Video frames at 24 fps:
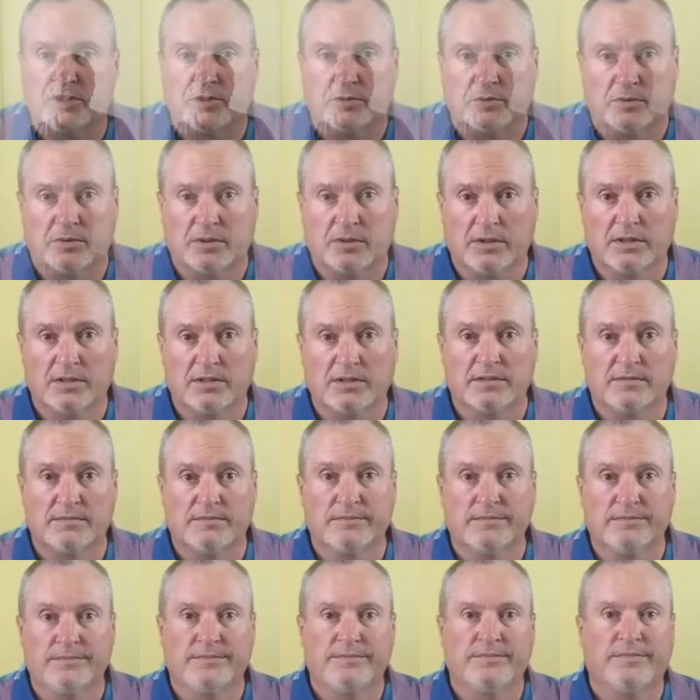you.
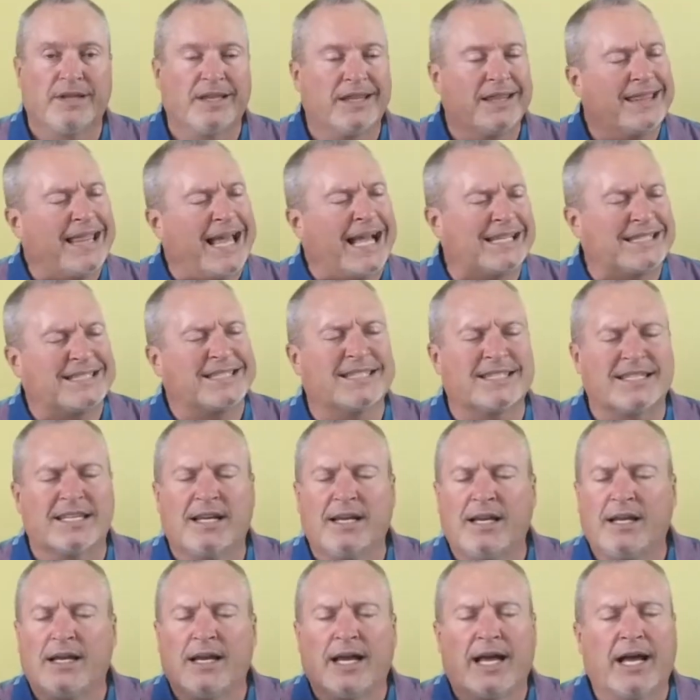That's
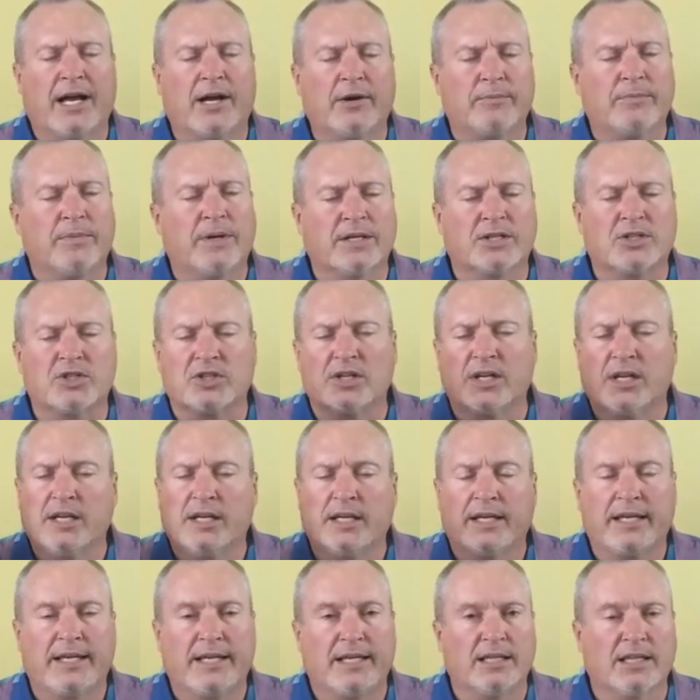how much
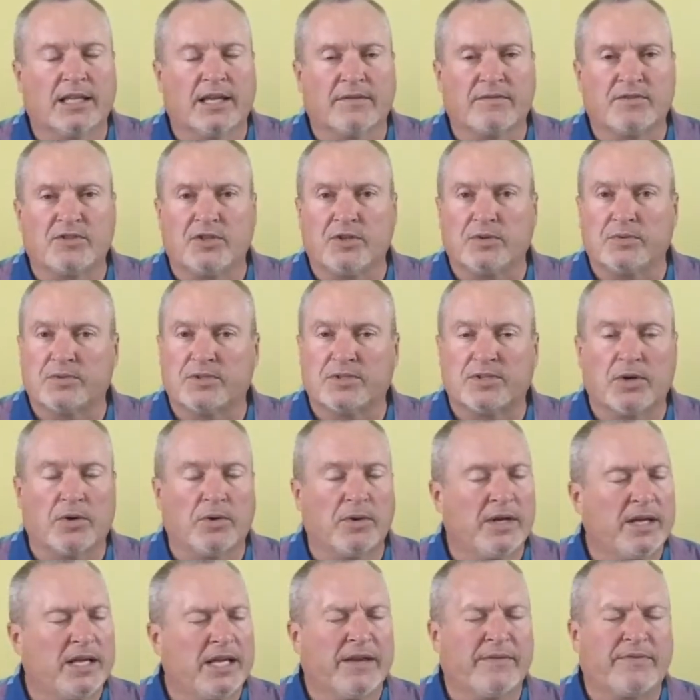he loves you. So
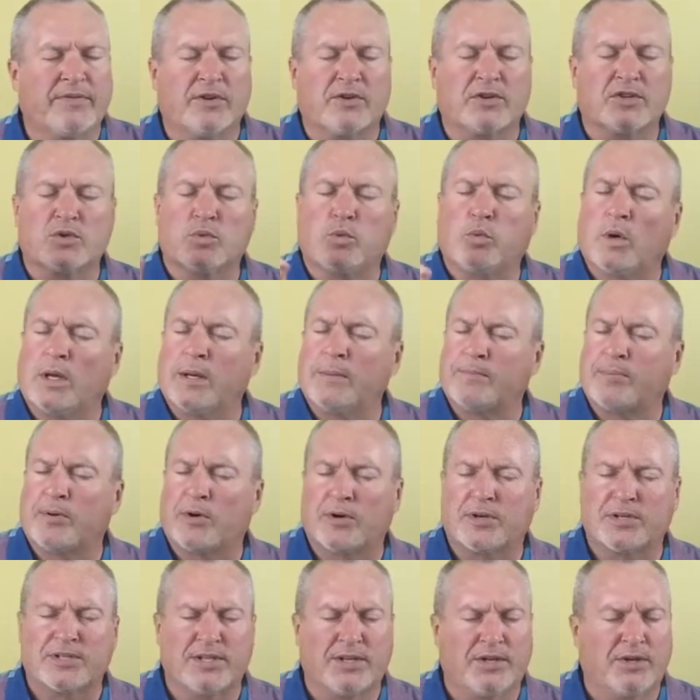if there's one
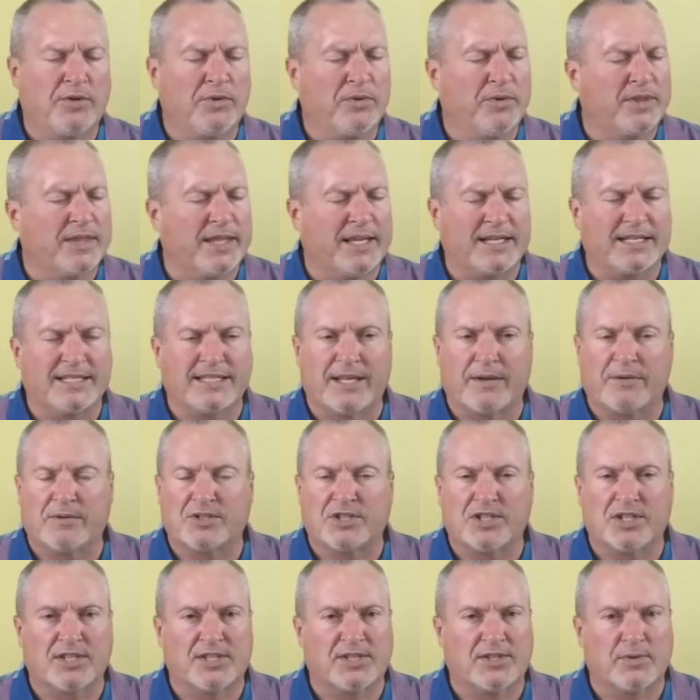person who thinks they were
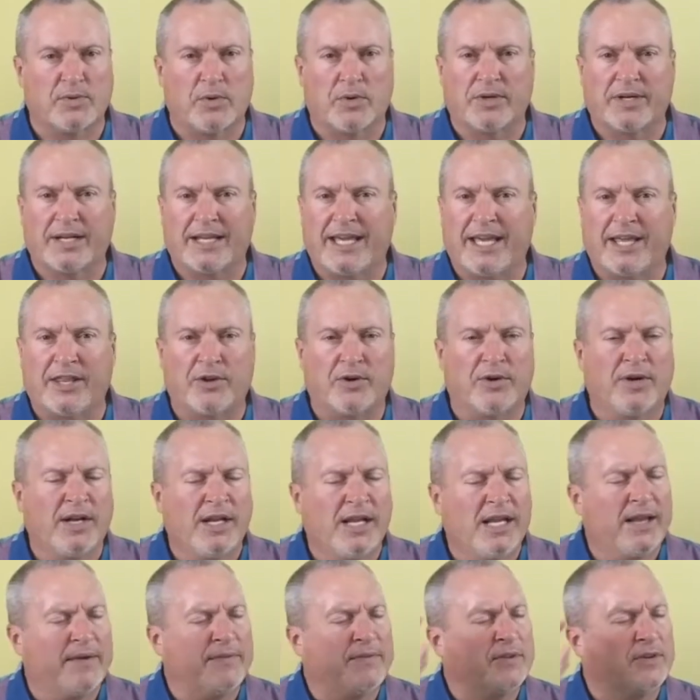just thrown together,
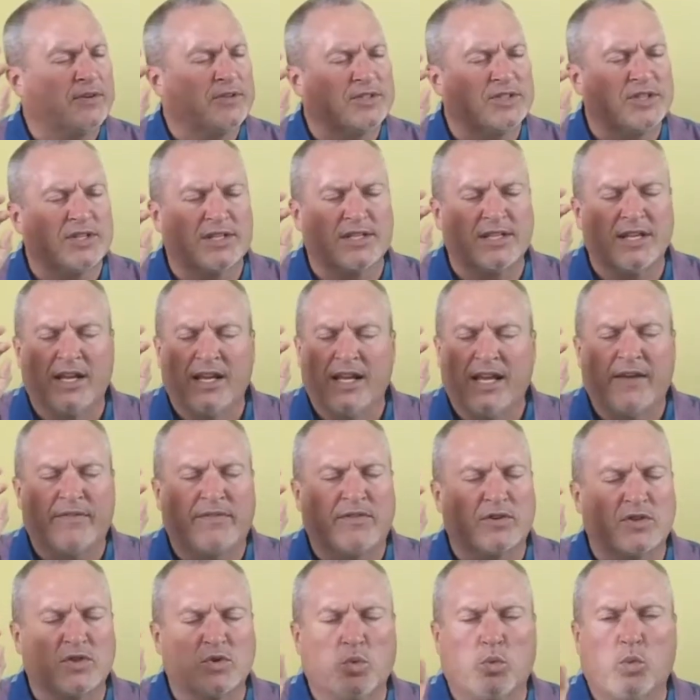if
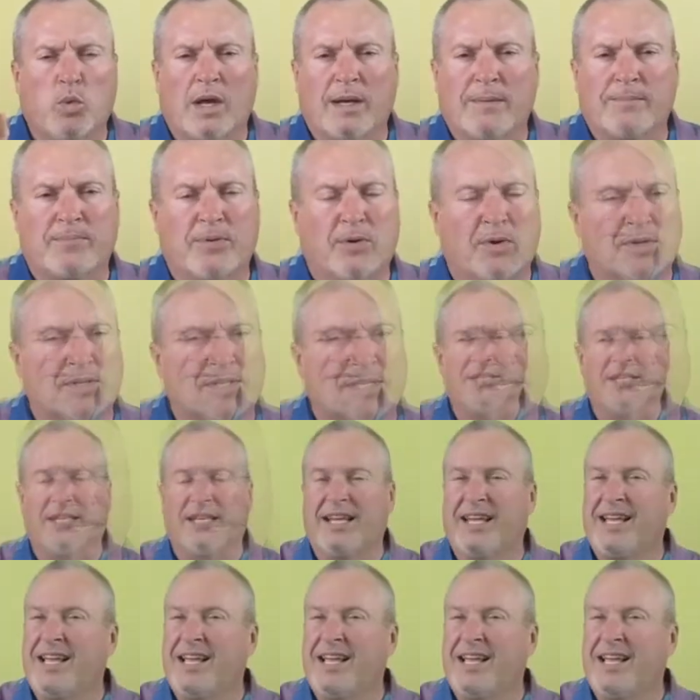there's one person,